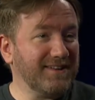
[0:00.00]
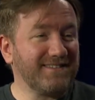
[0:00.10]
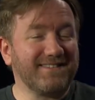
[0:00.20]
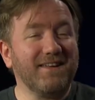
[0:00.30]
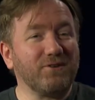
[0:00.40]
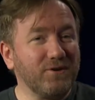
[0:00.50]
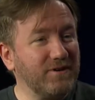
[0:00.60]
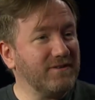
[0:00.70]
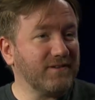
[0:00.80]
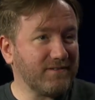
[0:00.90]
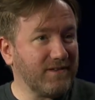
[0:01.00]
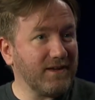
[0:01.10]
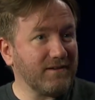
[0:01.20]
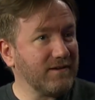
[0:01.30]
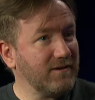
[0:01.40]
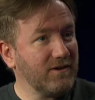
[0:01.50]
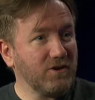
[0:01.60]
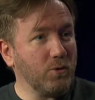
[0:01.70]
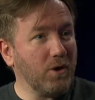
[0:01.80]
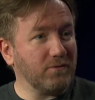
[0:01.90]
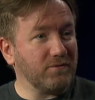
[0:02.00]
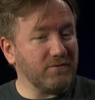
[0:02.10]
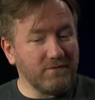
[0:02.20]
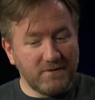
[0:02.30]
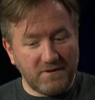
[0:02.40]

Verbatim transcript: It's never good to just like go out and